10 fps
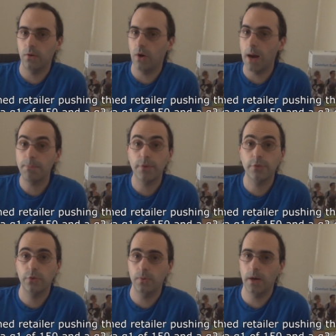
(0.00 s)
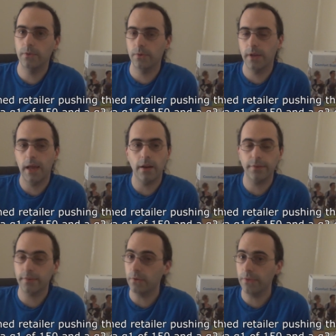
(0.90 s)
or, up to 200, and I
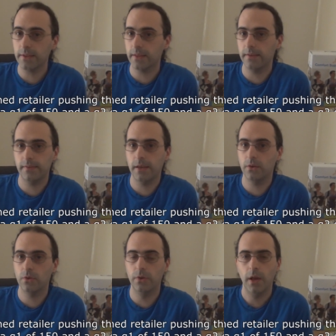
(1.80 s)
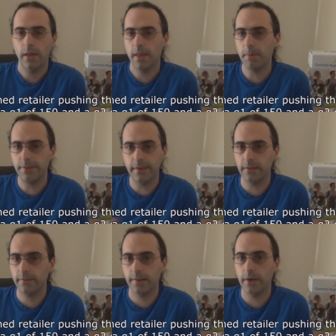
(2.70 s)
still think they sound good. They might
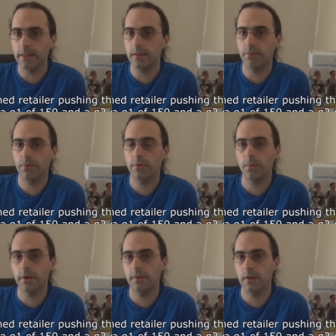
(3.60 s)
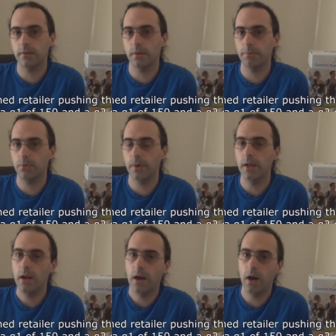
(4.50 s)
sound slightly different to what it sounds like
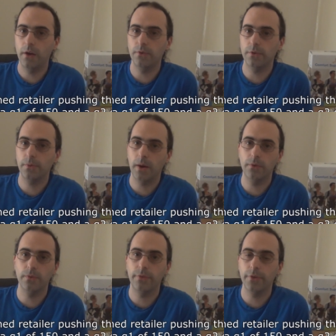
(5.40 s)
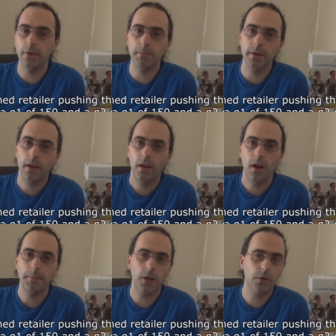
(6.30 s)
between 100 to 130, but
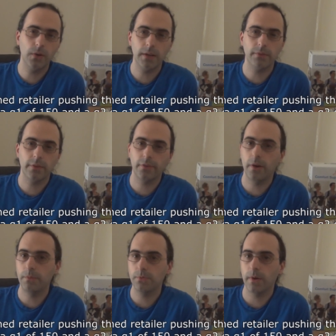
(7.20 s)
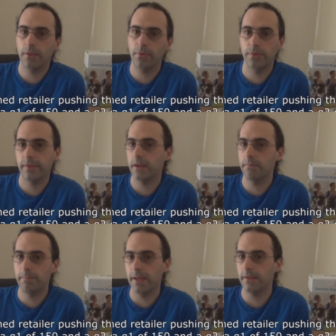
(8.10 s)
I mean, I couldn't even decide which one I thought
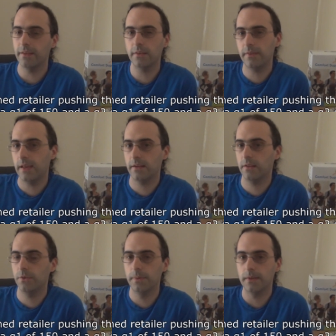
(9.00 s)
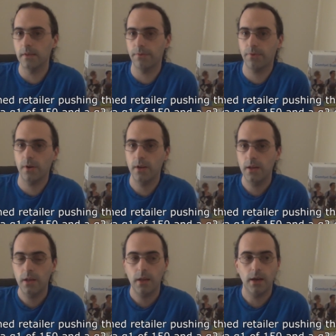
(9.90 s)
sounded better. They just sound a little bit different.
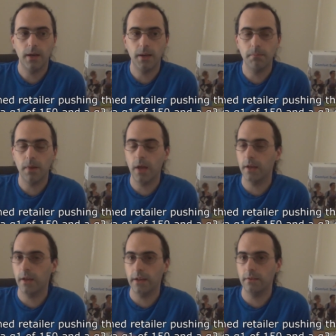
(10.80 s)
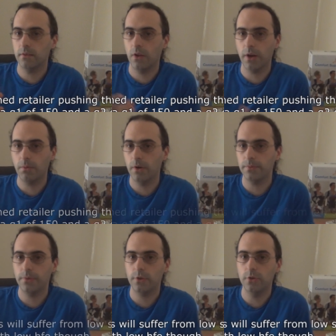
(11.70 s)
Um, and
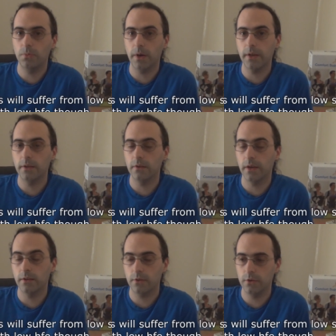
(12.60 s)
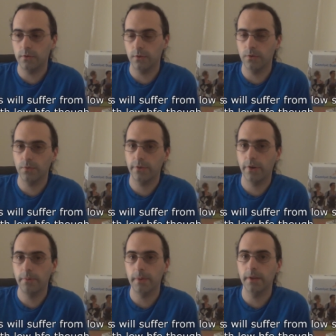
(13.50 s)
likewise with Q1 and, and Q2 for a
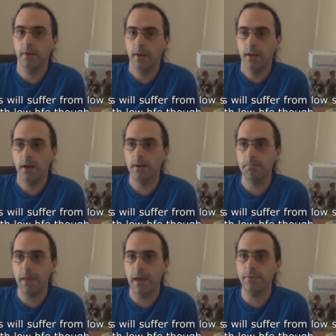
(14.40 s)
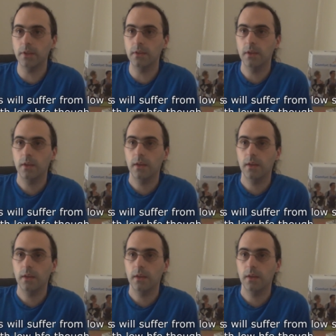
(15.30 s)
tone bender, um, having